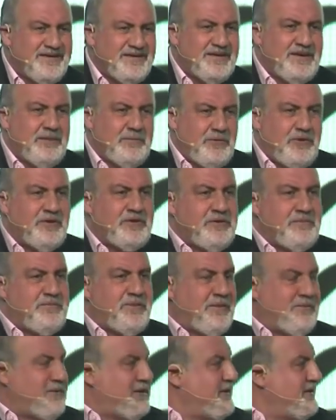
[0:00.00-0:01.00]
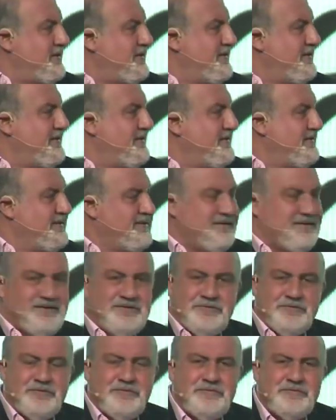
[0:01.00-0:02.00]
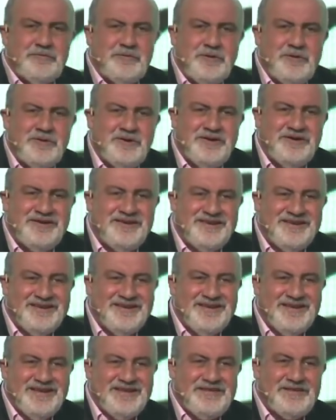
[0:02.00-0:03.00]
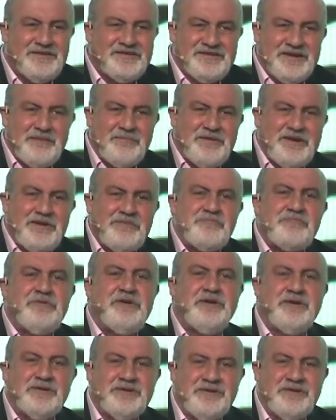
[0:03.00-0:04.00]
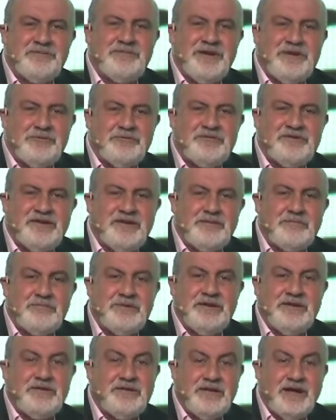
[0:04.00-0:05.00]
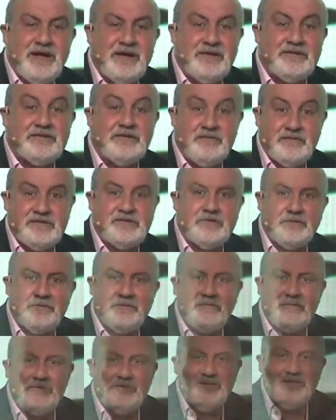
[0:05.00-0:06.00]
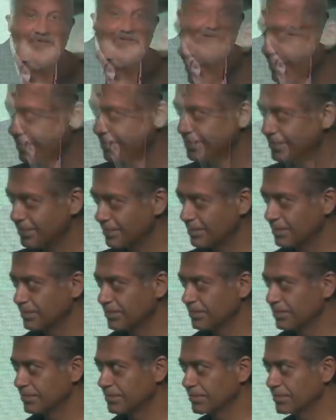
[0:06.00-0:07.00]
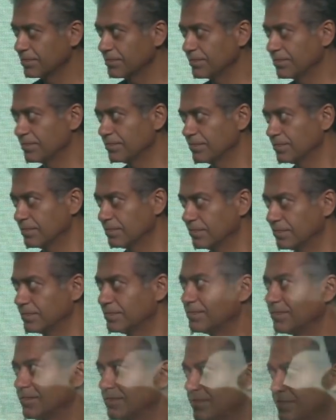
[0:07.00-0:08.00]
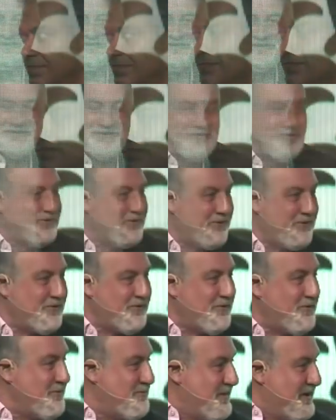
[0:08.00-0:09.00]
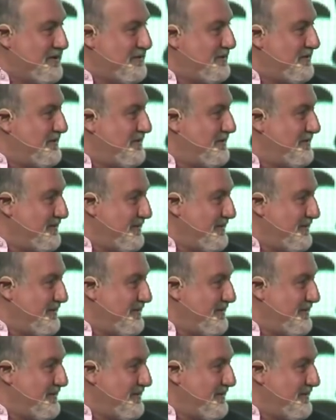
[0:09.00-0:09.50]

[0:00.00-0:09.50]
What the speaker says: The American public is no fool. There's something real about losing $1 billion if it's your own money. So although it makes